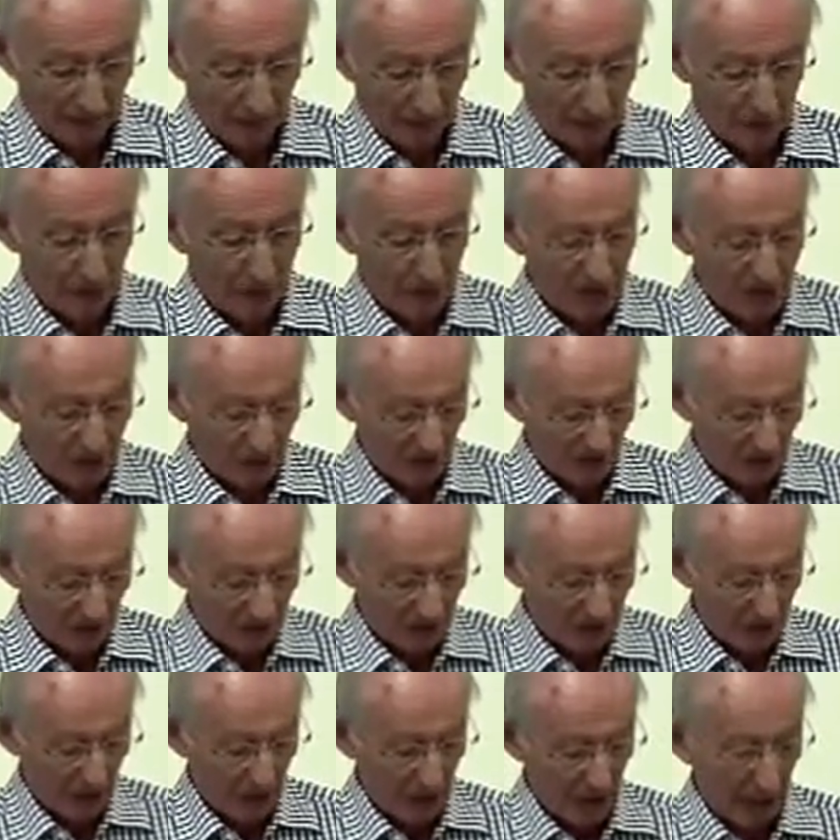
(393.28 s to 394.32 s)
For each of
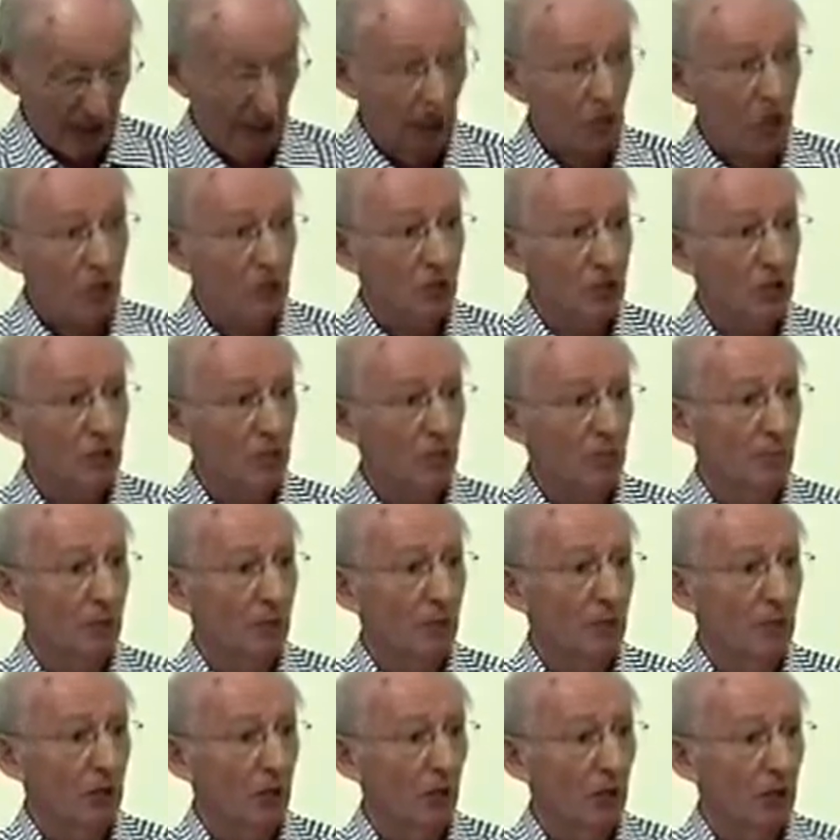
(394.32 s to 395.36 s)
us, our concept
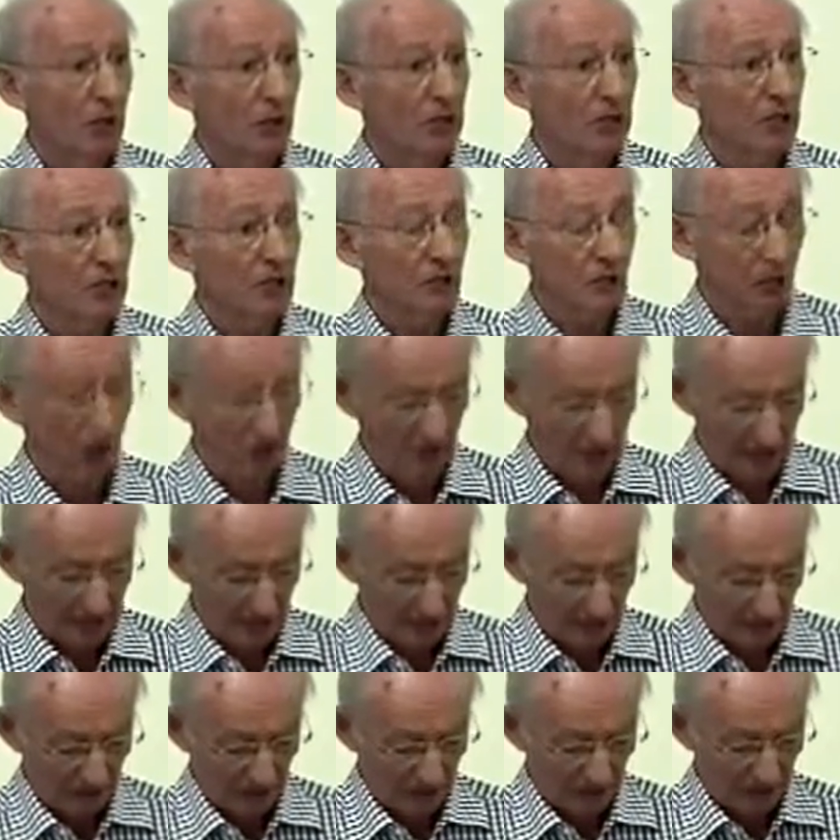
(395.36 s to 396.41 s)
of God is strongly
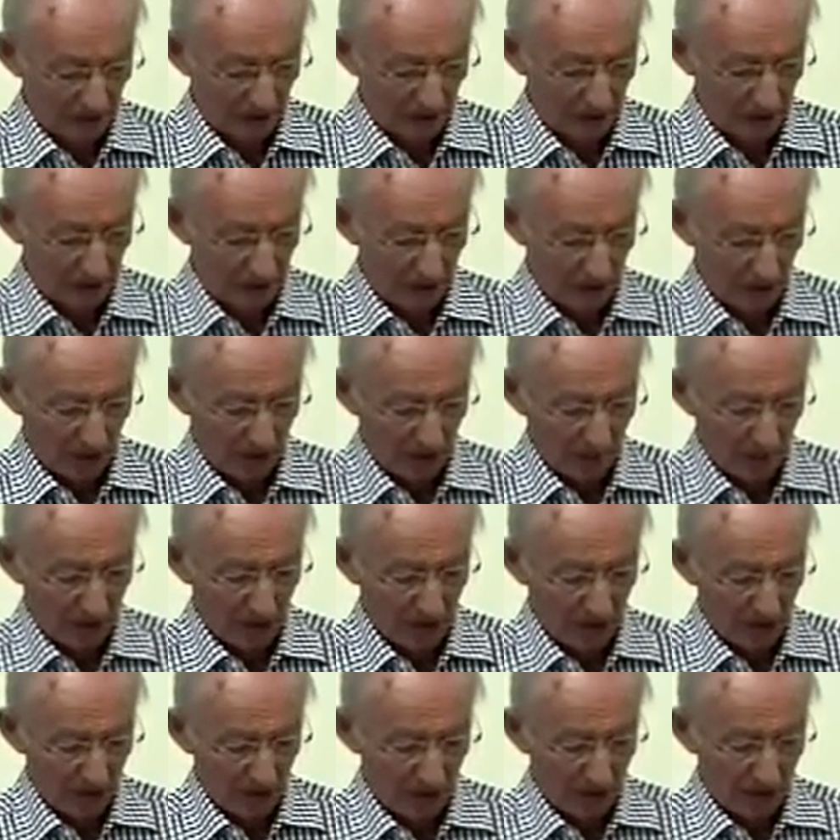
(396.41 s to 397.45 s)
influenced
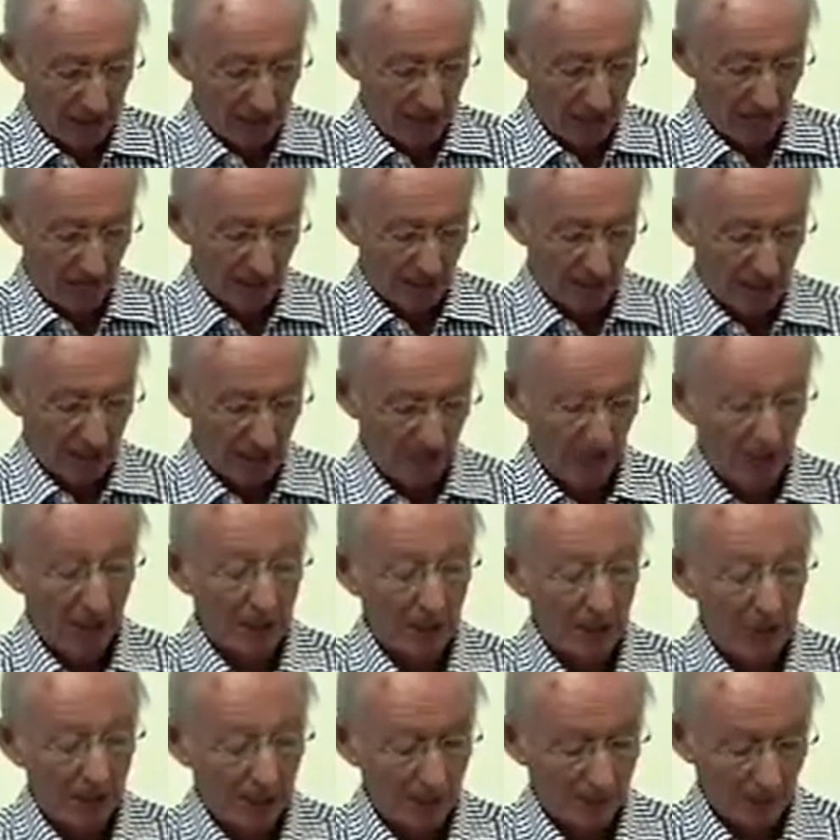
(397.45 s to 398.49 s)
by the state of our
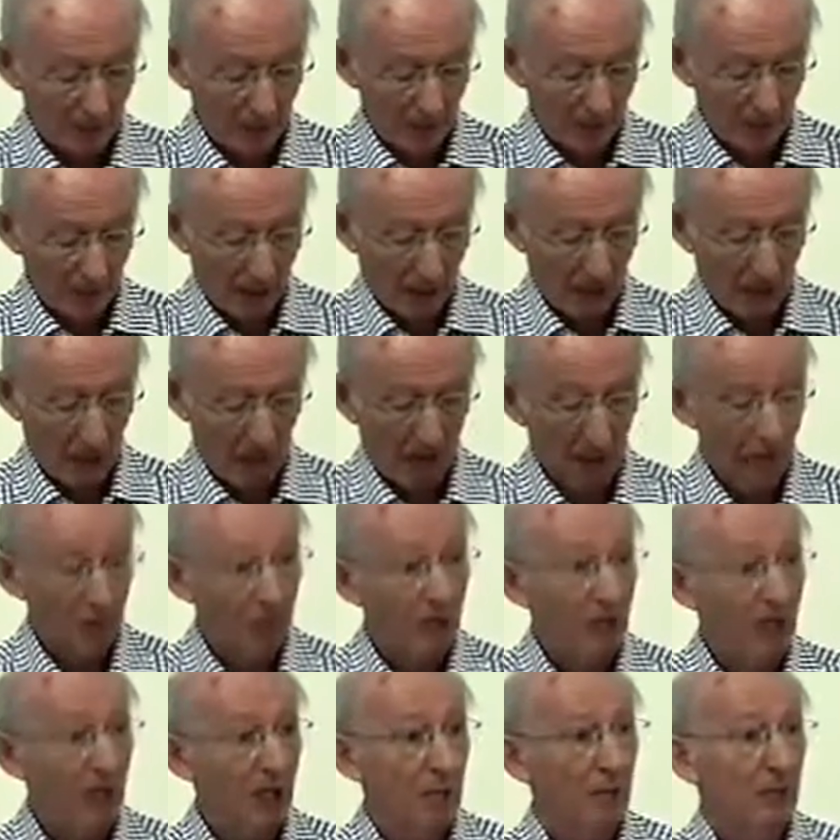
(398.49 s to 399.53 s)
psyche, and the
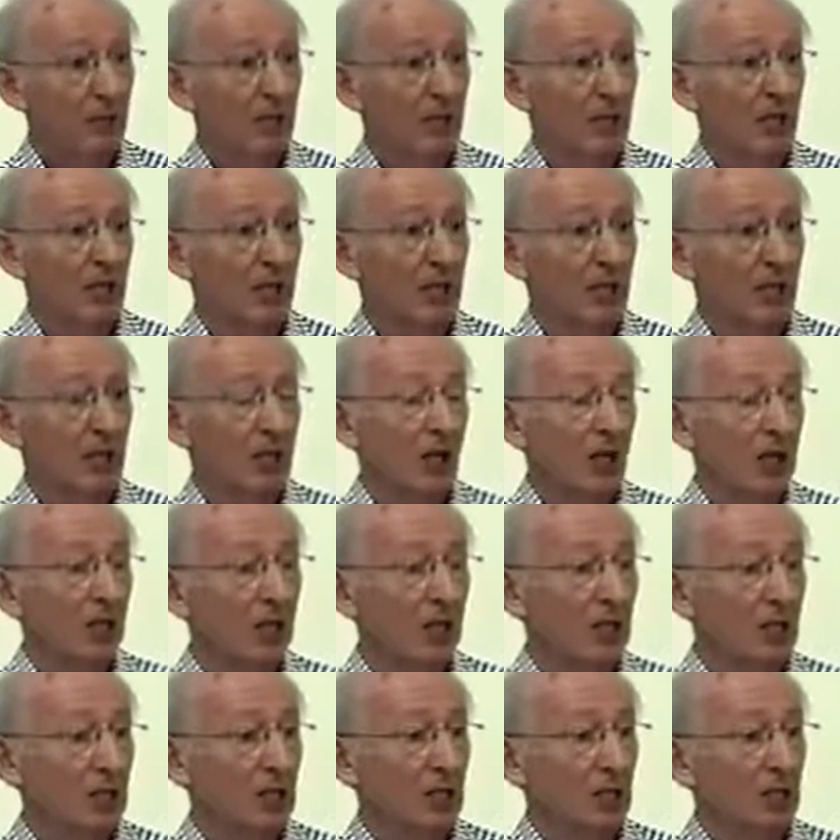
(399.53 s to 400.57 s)
development of our
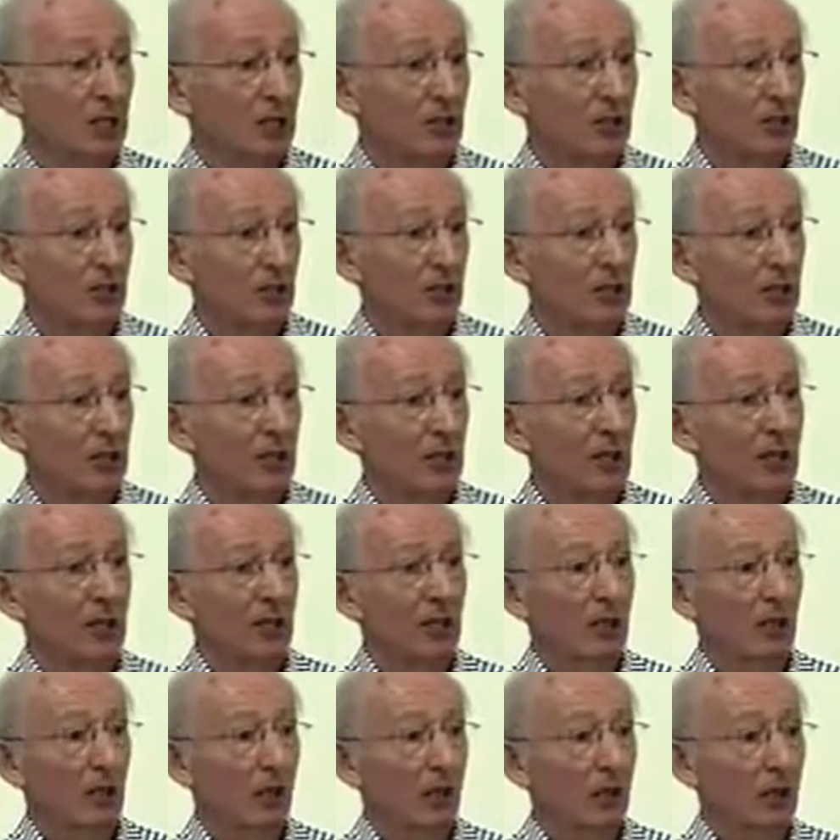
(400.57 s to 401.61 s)
psyche is in turn
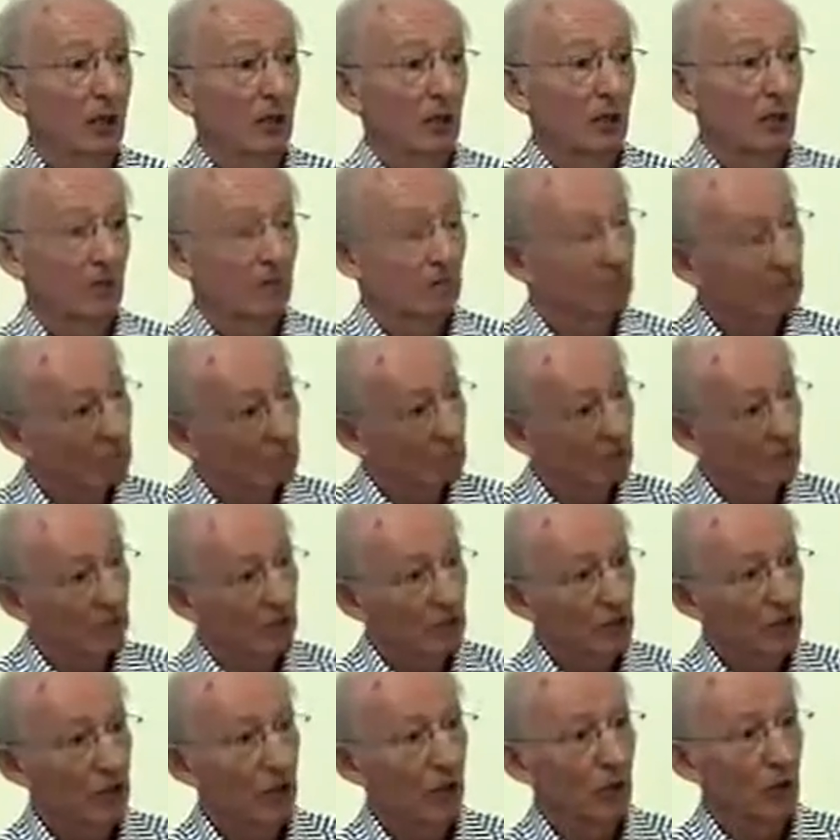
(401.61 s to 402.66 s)

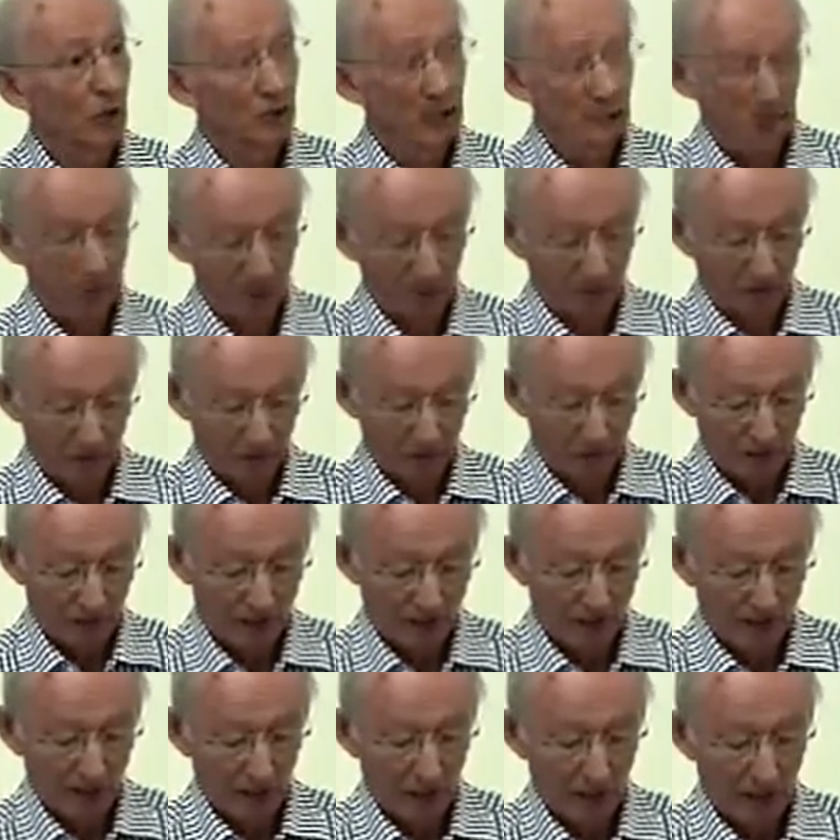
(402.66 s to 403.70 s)
strongly
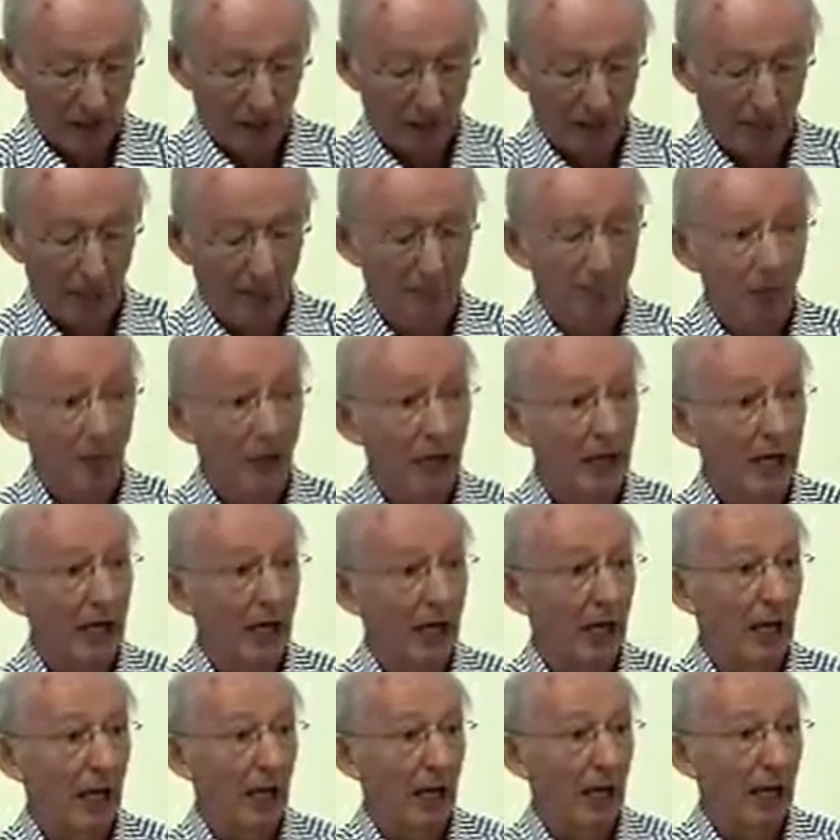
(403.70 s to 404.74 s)
influenced by
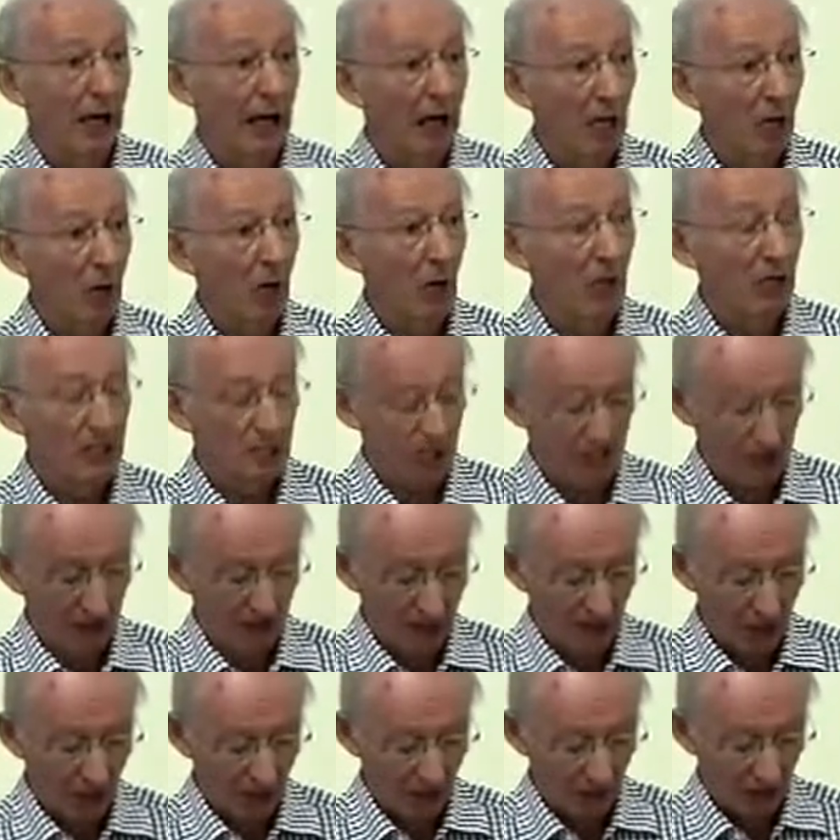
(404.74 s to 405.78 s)
how we see
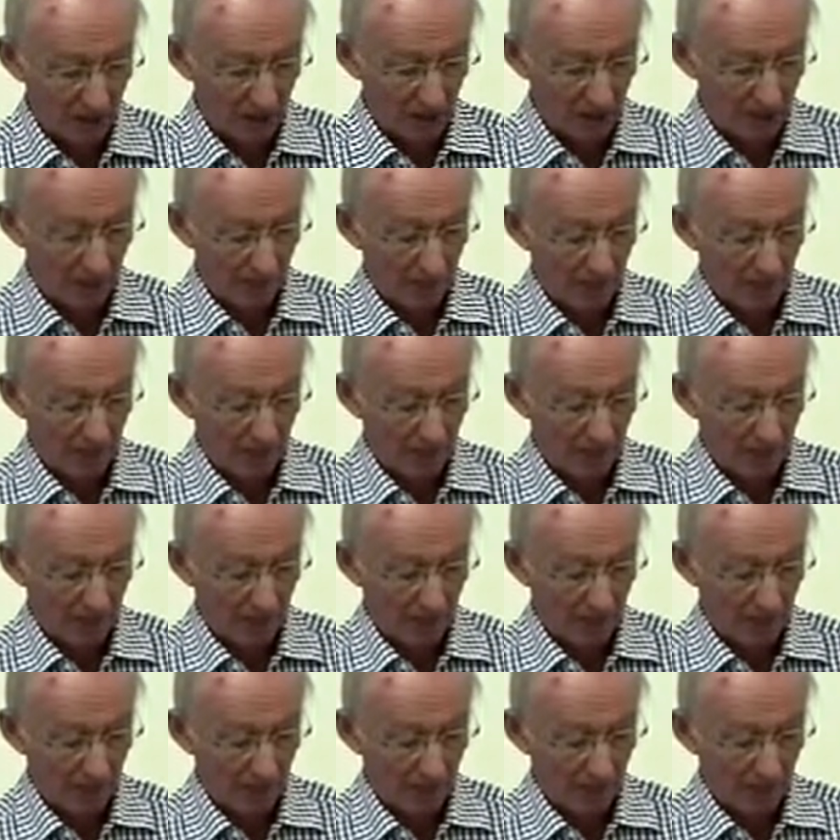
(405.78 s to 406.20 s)
God.